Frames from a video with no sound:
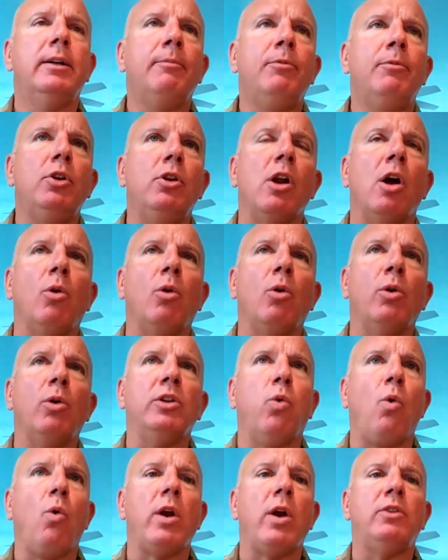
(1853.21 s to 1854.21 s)
in
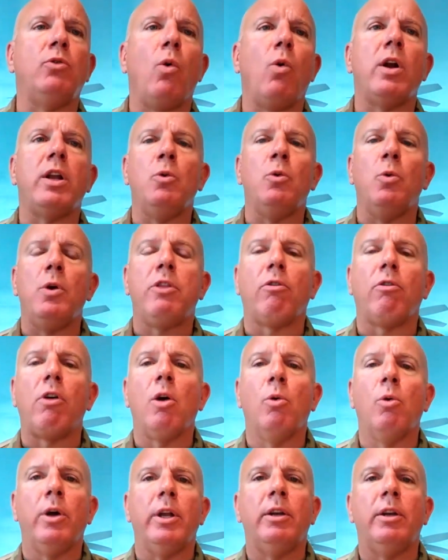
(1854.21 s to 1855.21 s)
2020 we
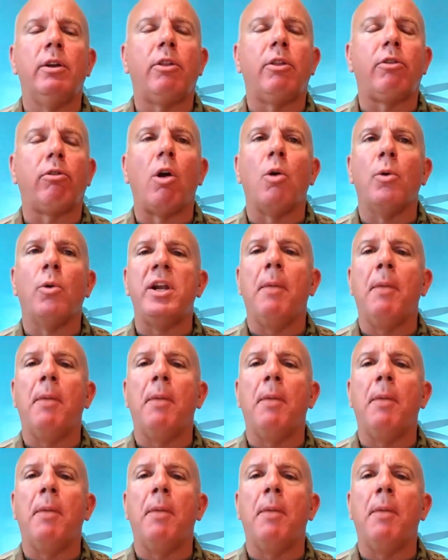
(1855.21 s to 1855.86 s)
throw in the